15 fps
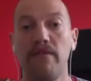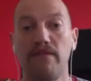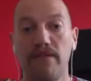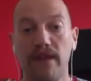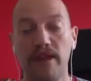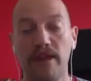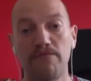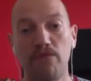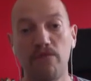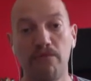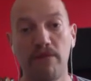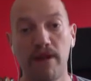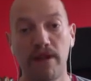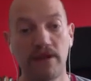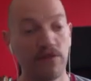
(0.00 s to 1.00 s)
their small
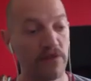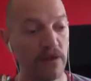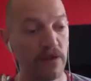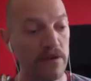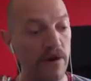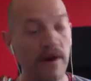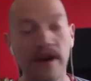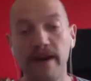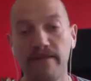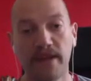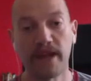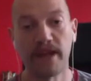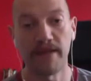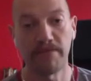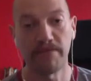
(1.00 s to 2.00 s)
press, who does not have the
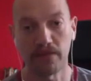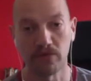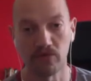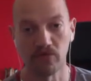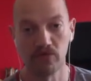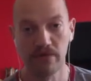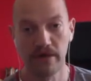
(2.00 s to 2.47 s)
capital,